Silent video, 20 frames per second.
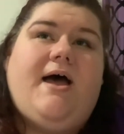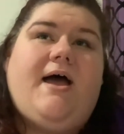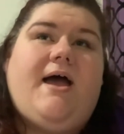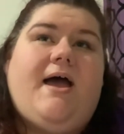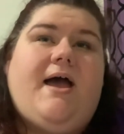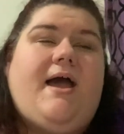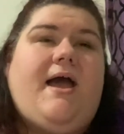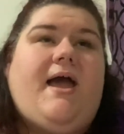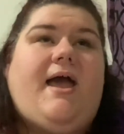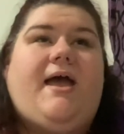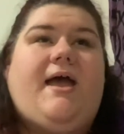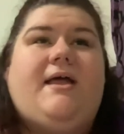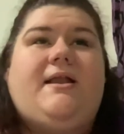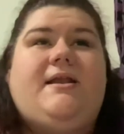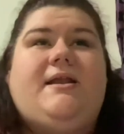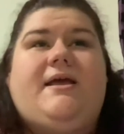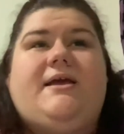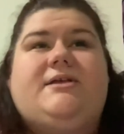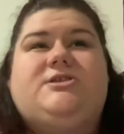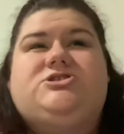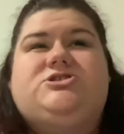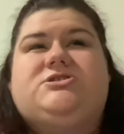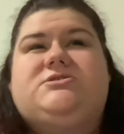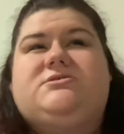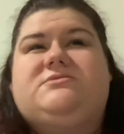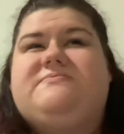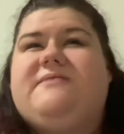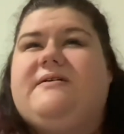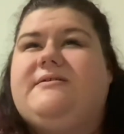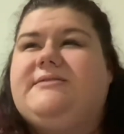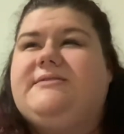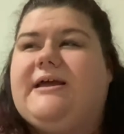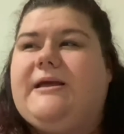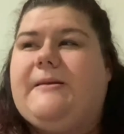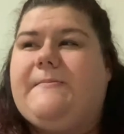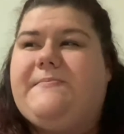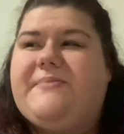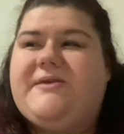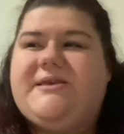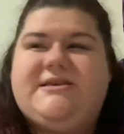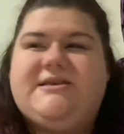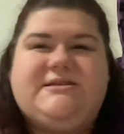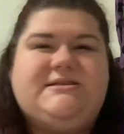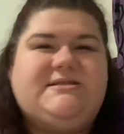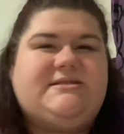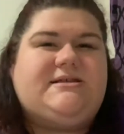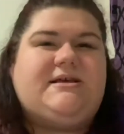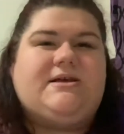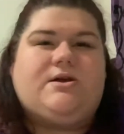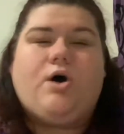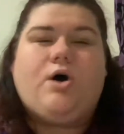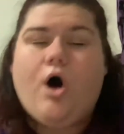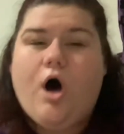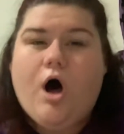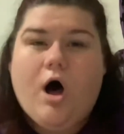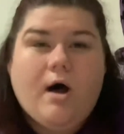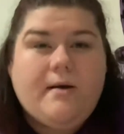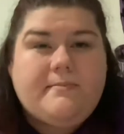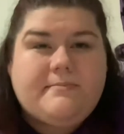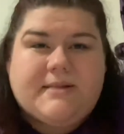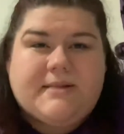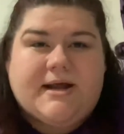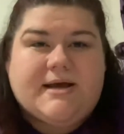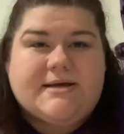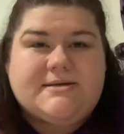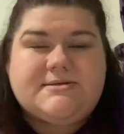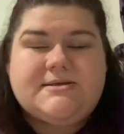and it just felt like peace and calmness.